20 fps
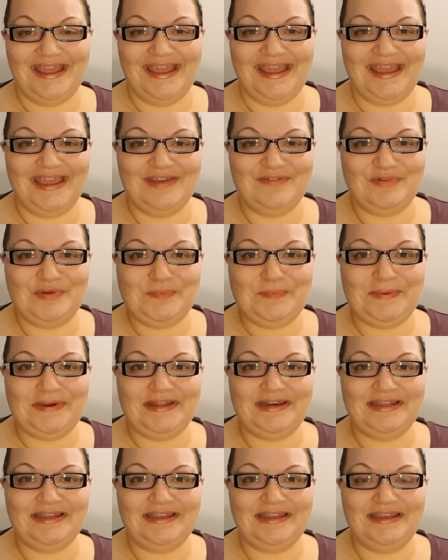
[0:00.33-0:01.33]
Hey
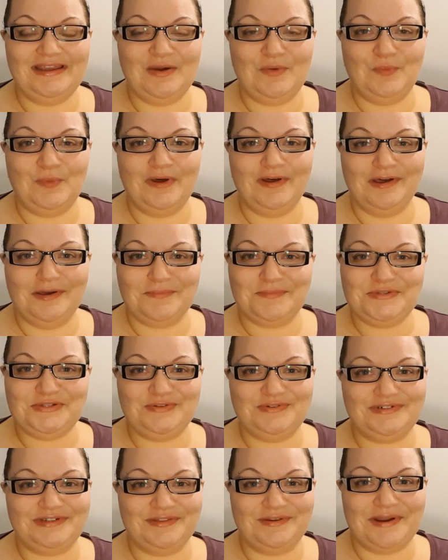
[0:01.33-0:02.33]
everybody, welcome
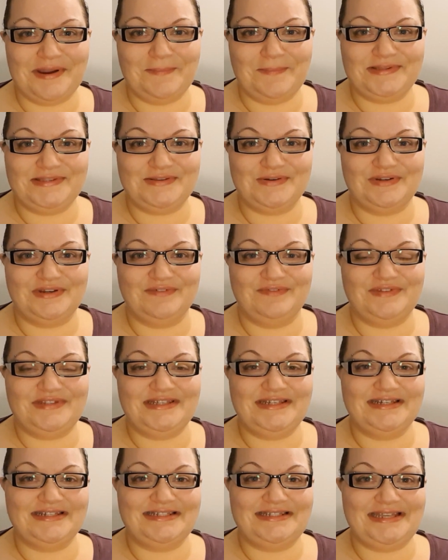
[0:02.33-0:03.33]
to another episode of
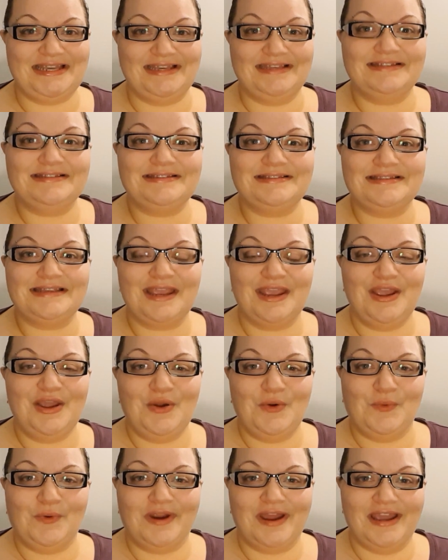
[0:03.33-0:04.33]
Tia Tastes,
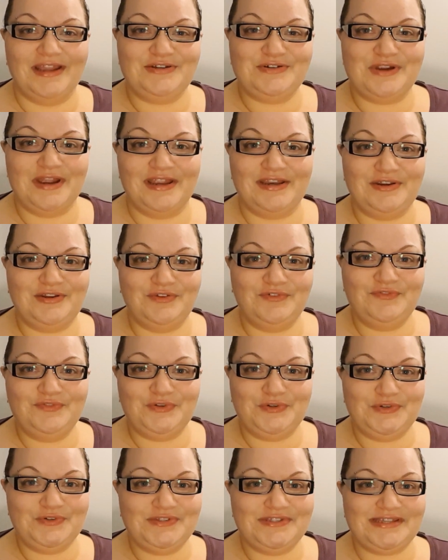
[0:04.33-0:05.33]
where I try new
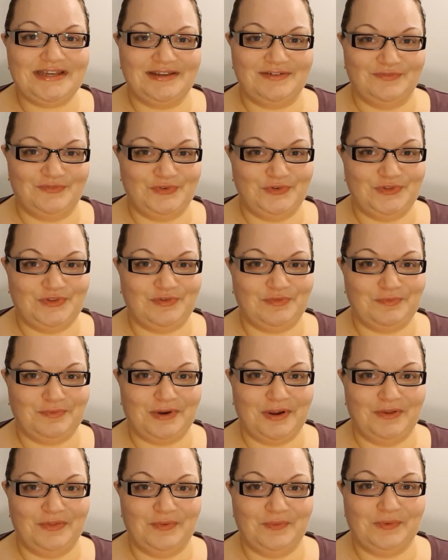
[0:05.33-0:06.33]
foods and foods from
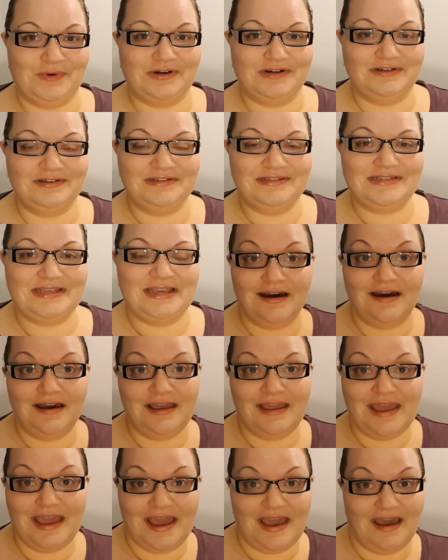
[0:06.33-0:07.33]
around the world.
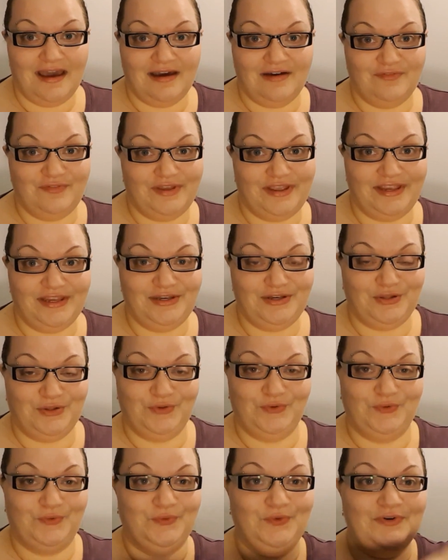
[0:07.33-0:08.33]
I have a
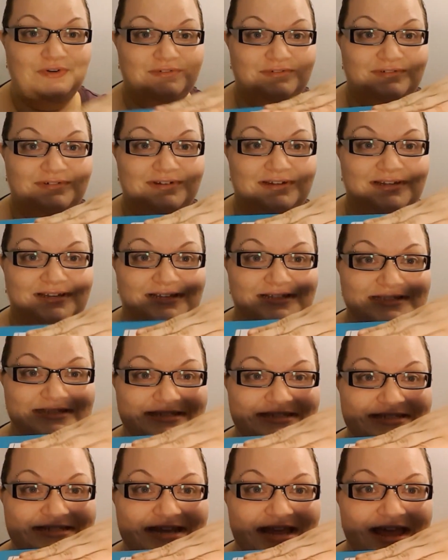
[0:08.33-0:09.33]
new
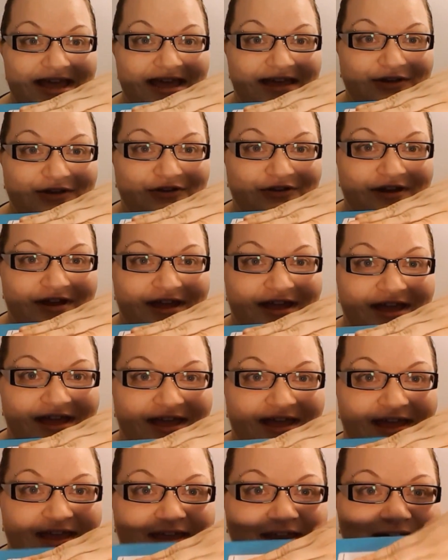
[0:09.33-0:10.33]

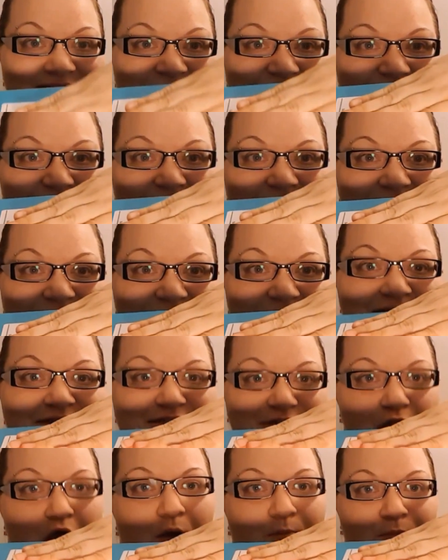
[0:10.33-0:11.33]
SnackCrate.
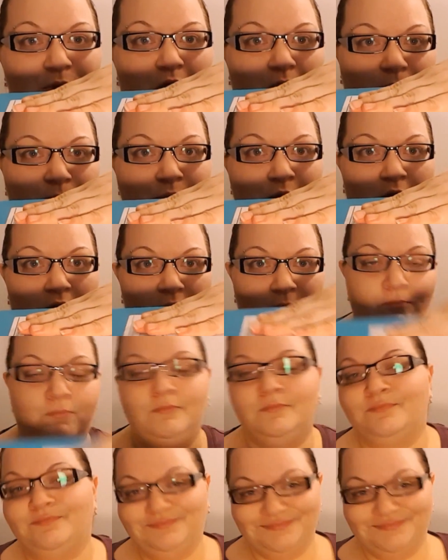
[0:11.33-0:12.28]
Nom nom nom.